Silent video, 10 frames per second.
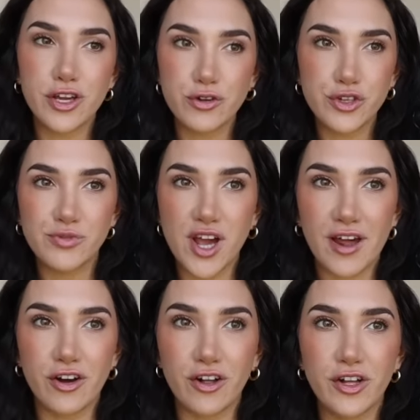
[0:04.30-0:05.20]
a YouTube
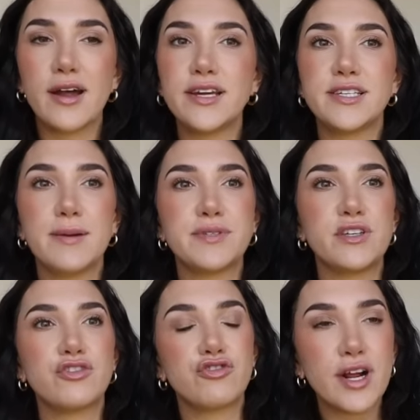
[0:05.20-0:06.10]
channel, any tips
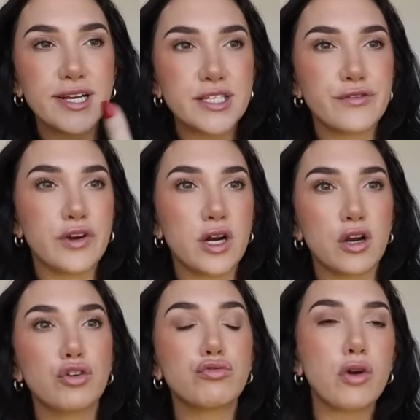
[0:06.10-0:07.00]
and tricks
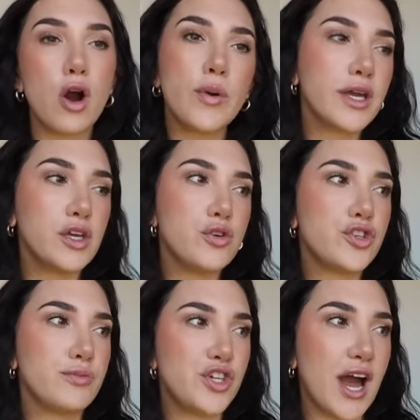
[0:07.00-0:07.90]
for growing a
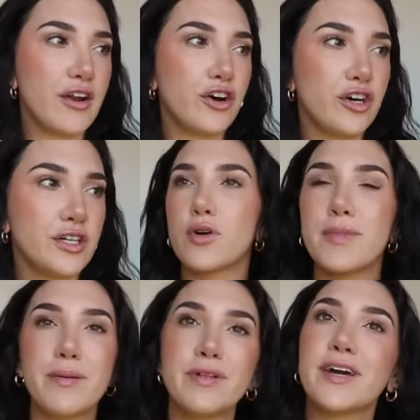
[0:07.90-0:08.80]
YouTube channel, or
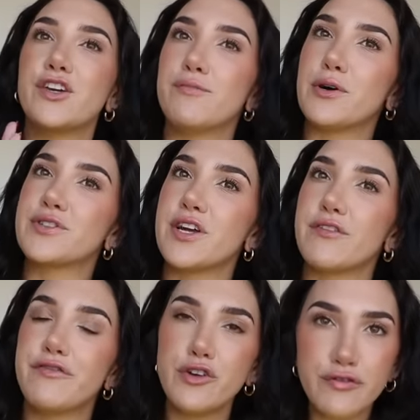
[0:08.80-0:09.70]
maybe like you've posted
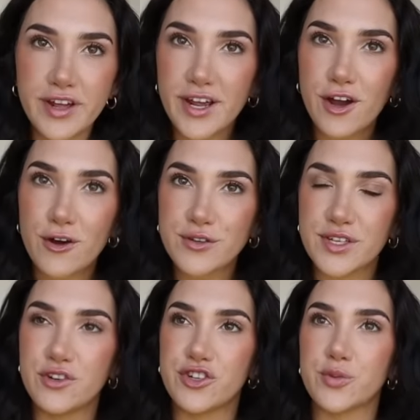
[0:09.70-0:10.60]
a few videos
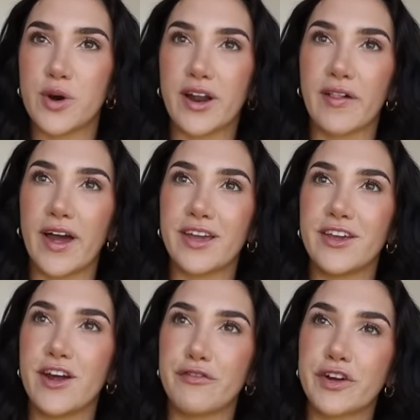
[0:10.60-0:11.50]
and you just wanna like,
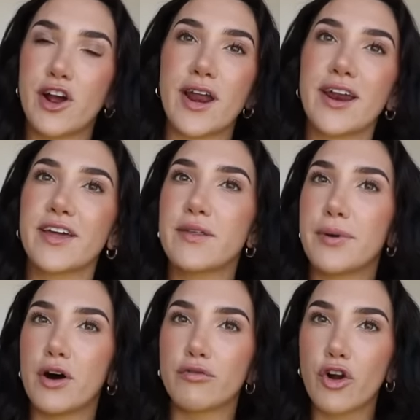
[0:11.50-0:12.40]
you know, figure out how to get the
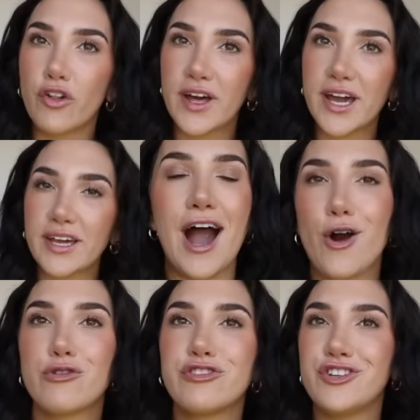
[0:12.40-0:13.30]
ball rolling,
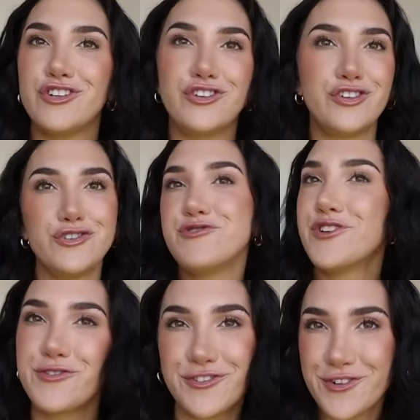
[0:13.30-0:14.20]
how to do
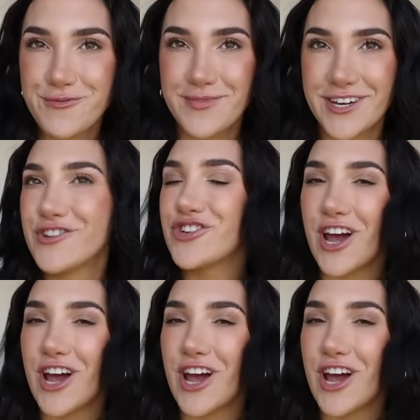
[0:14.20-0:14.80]
YouTube in